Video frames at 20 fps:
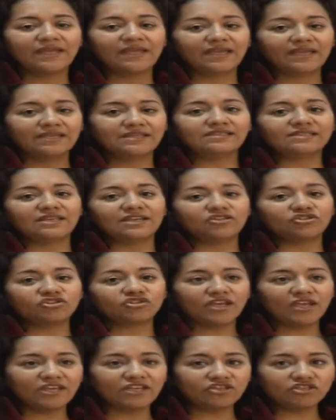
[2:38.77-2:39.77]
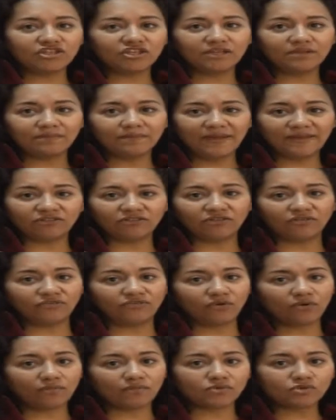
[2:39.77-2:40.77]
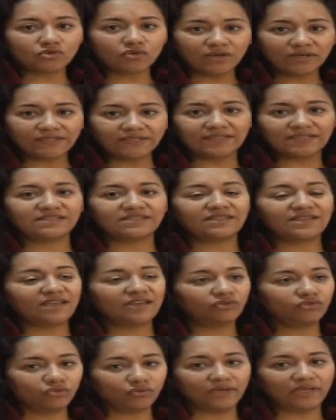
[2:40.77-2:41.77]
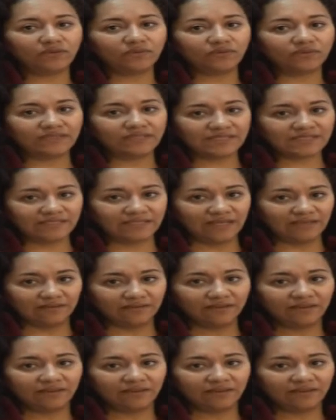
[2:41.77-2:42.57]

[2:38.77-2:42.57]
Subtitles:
is a changing matter from solid state to liquid state.